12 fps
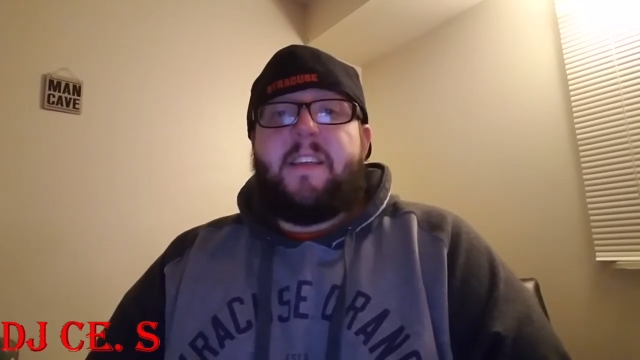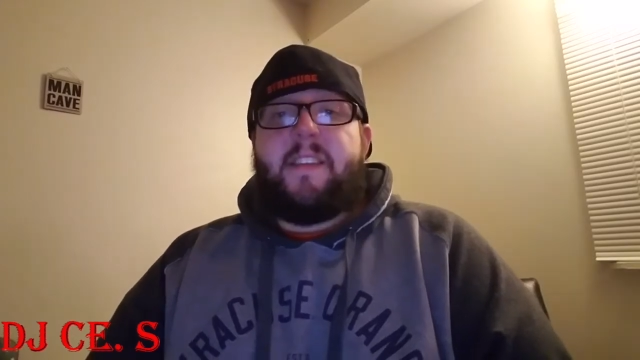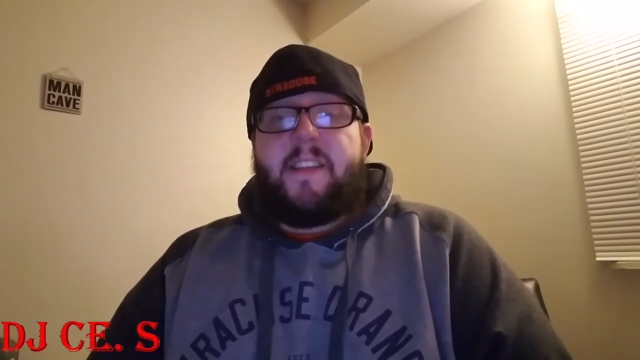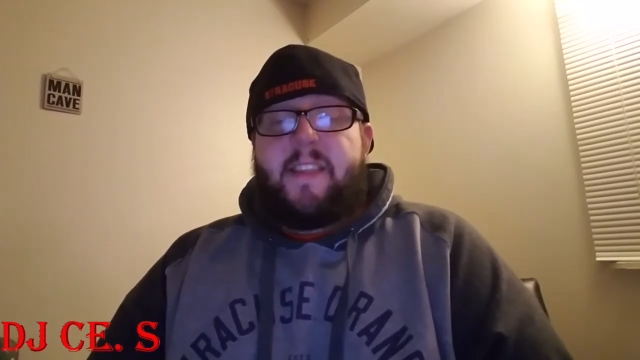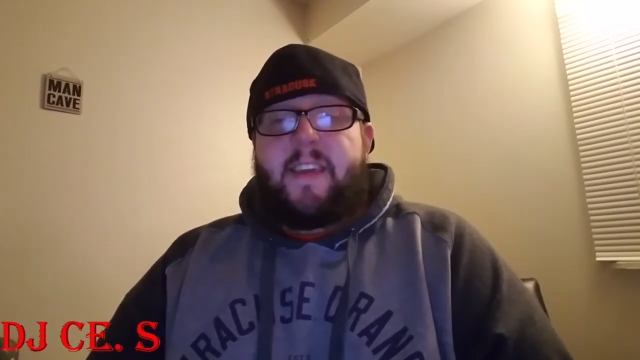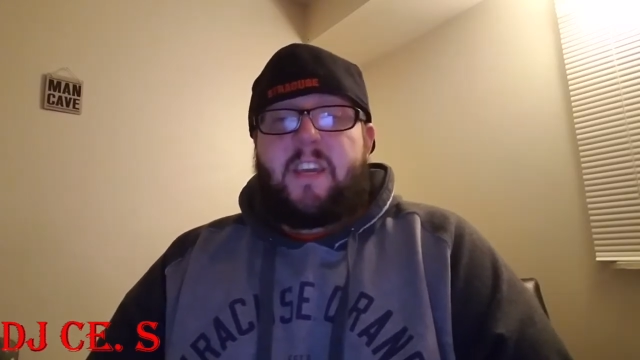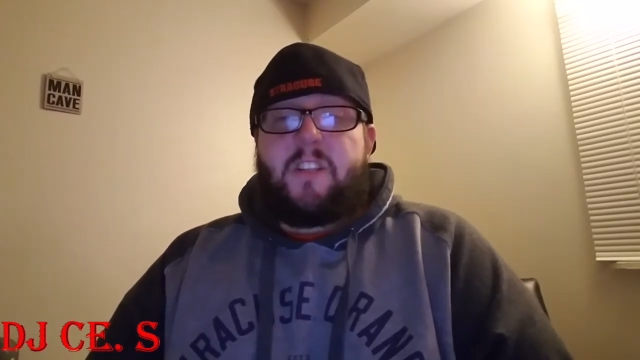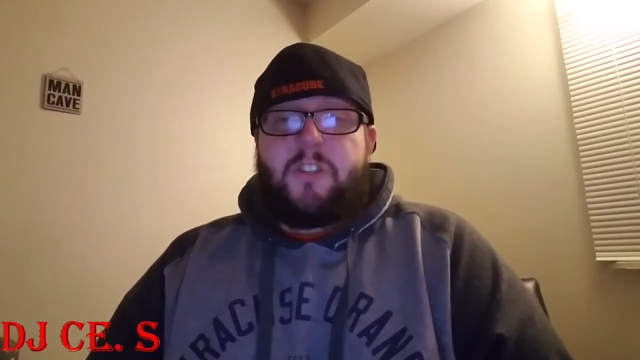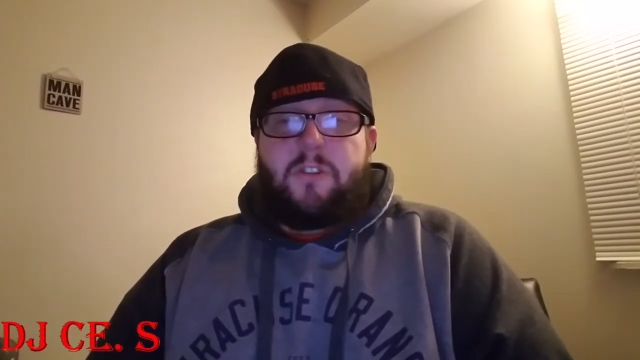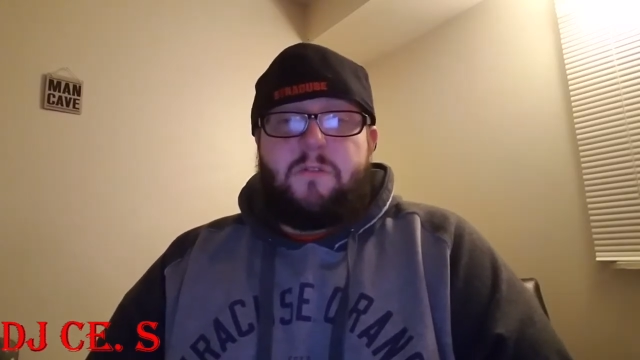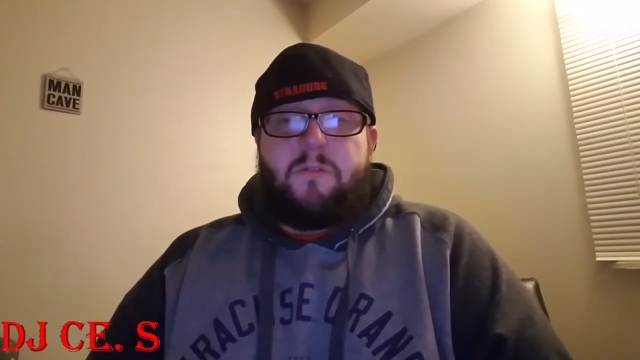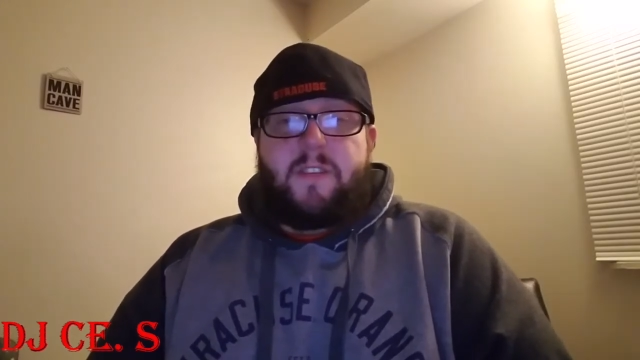Then they can
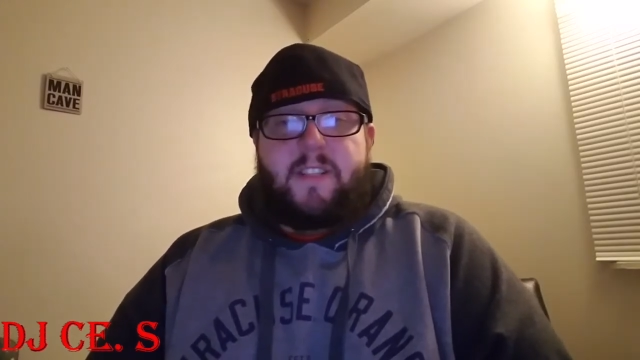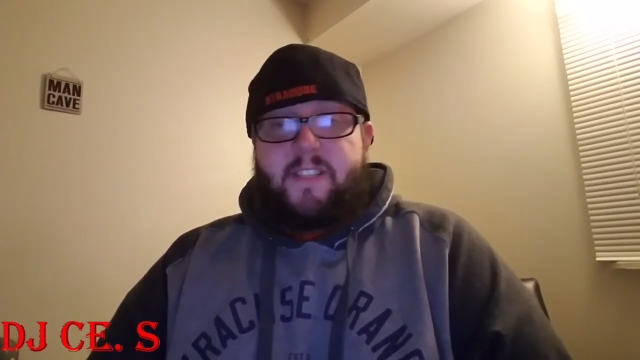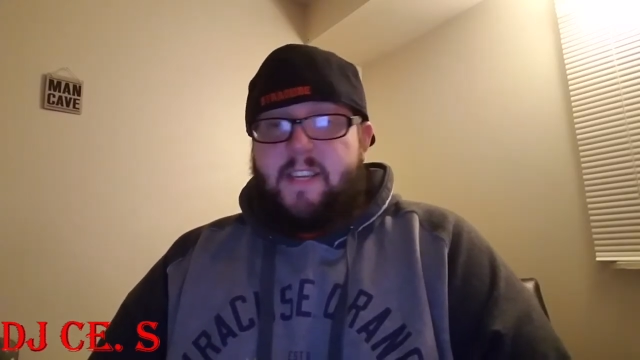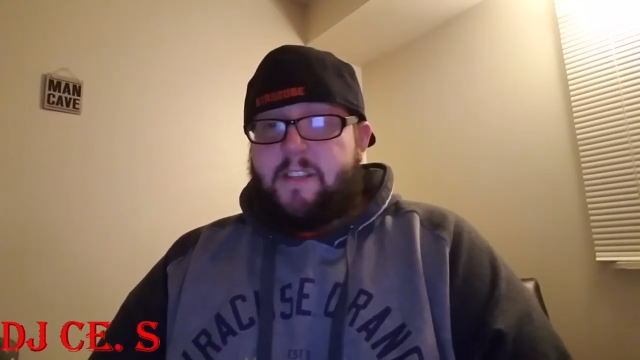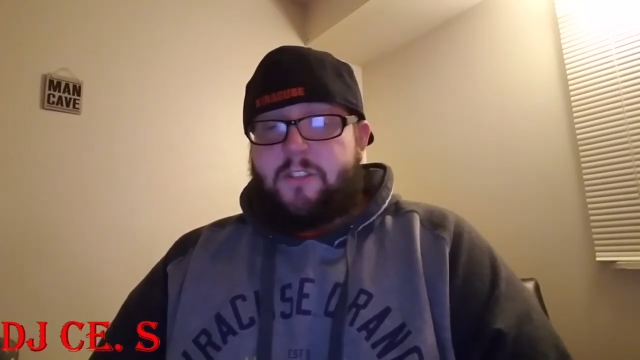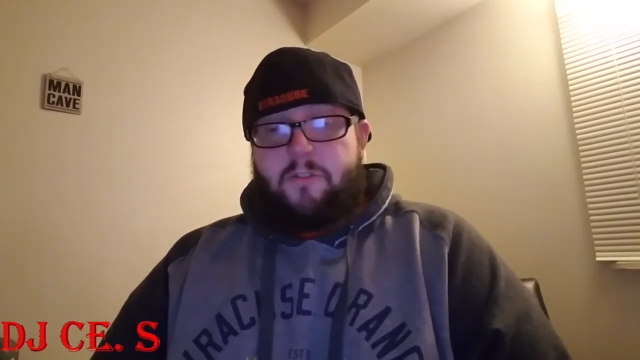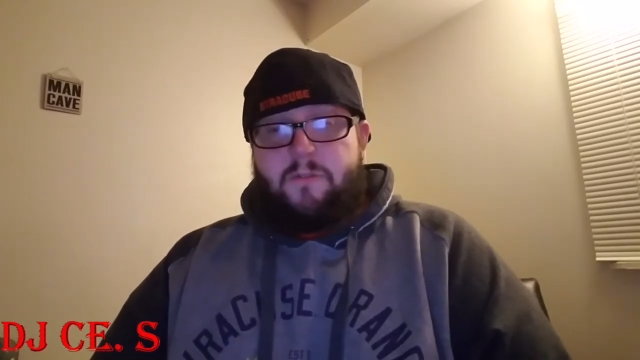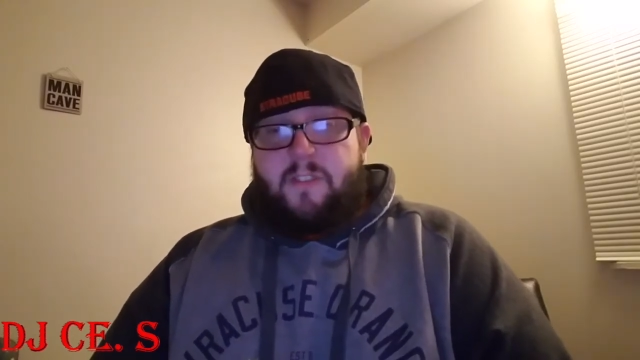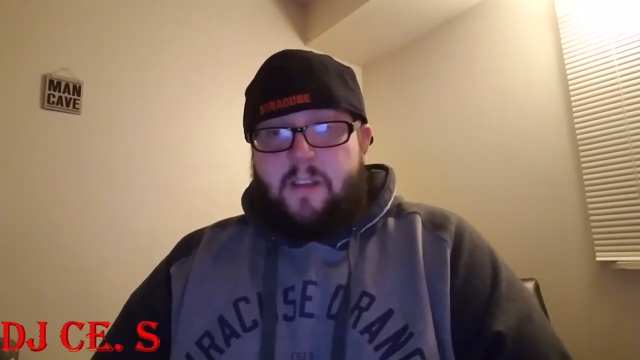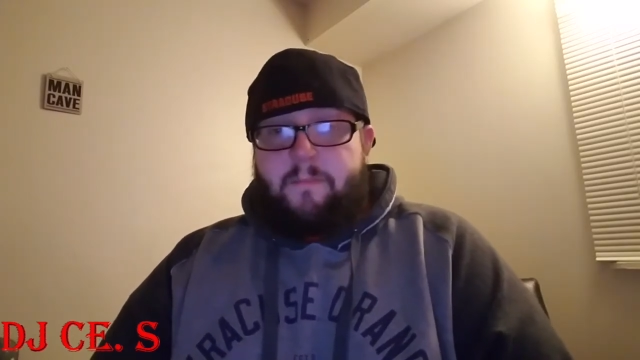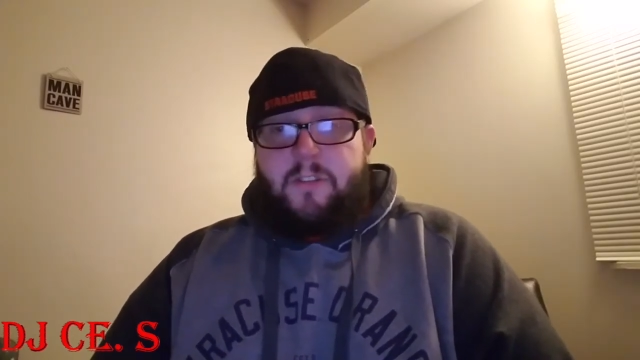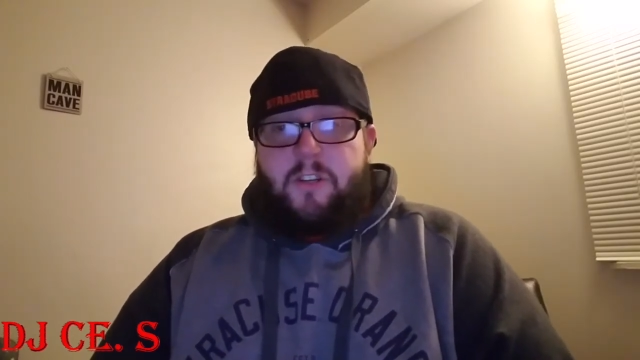choose, let's say they choose
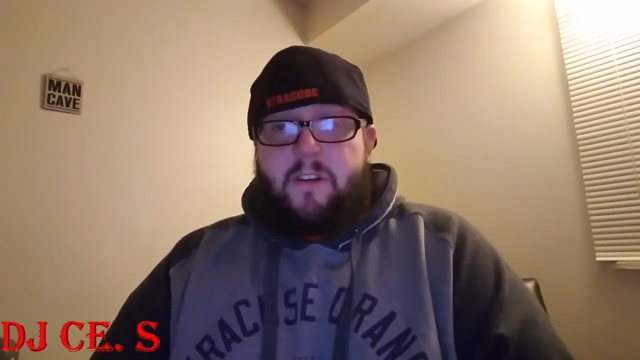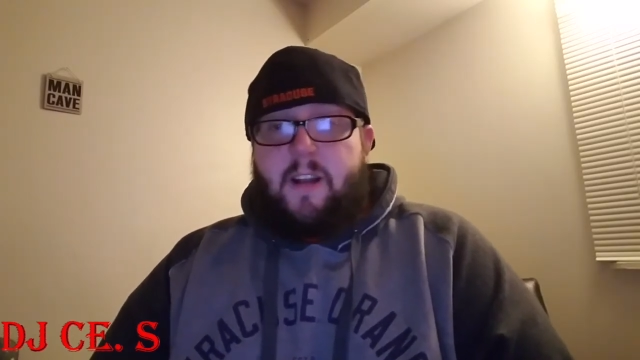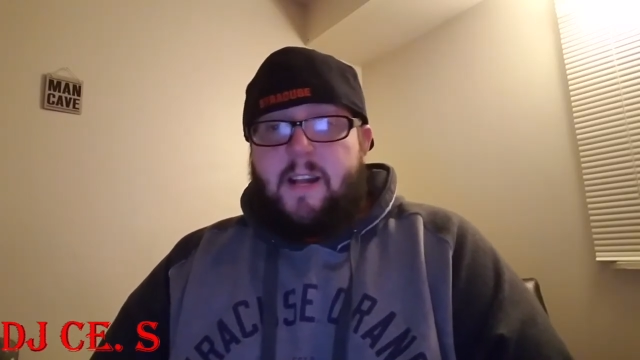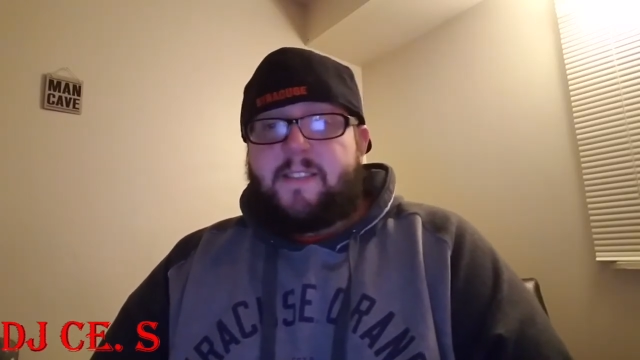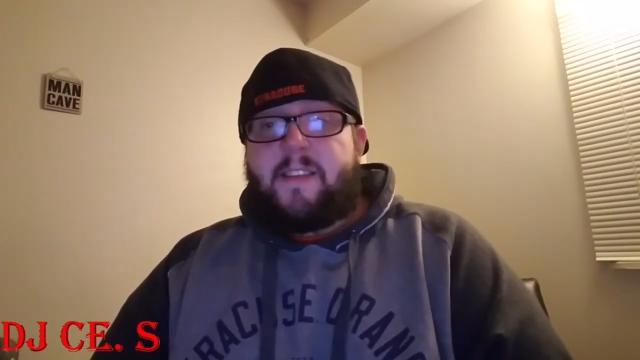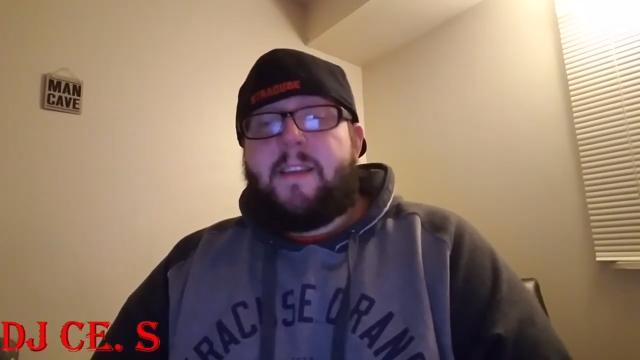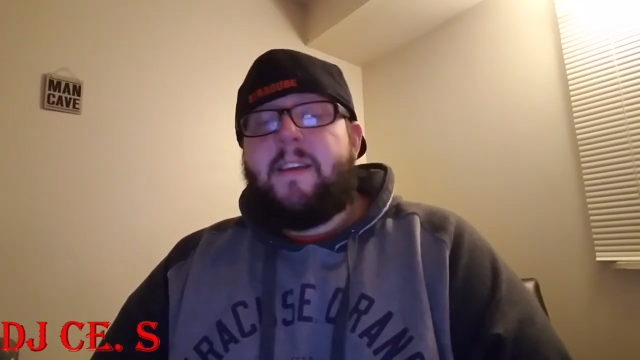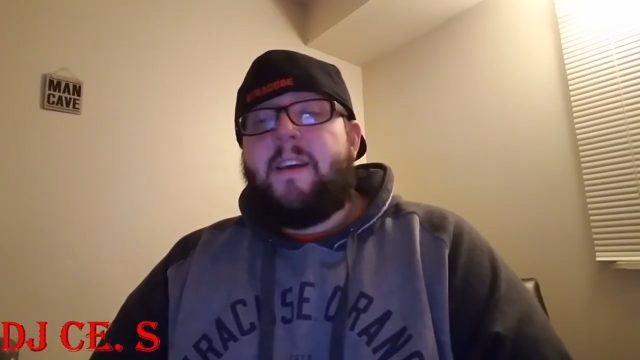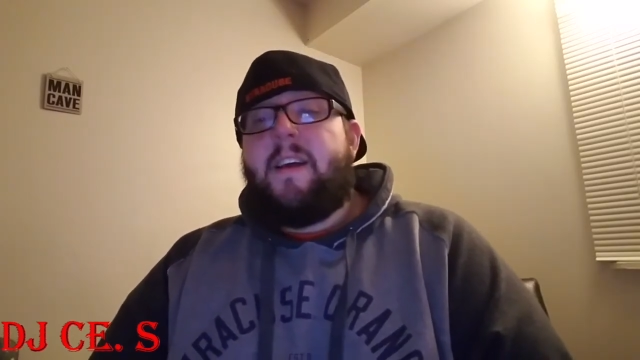some mature content,